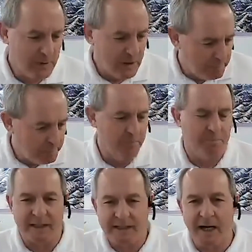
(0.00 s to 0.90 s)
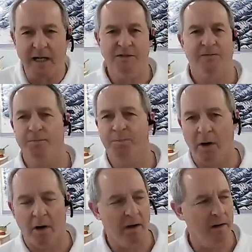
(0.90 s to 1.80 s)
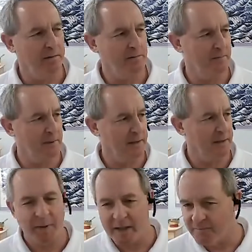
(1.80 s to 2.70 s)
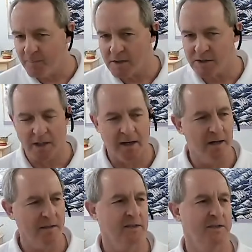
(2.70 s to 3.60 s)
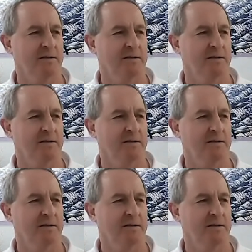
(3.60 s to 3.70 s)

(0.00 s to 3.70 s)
you know, played college football, competitive martial arts,